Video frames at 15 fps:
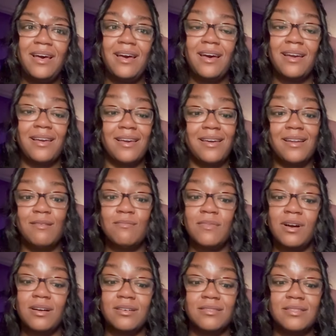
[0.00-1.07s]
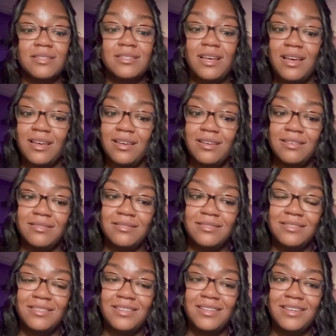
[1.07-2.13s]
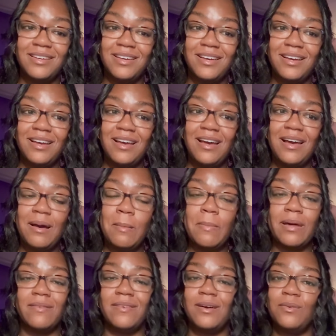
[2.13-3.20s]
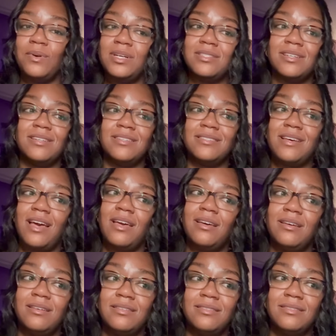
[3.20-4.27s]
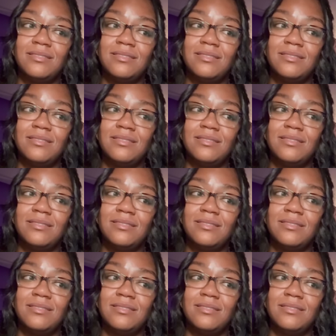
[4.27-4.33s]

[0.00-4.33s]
Again, I'm not gonna say it, but if I was gonna say it,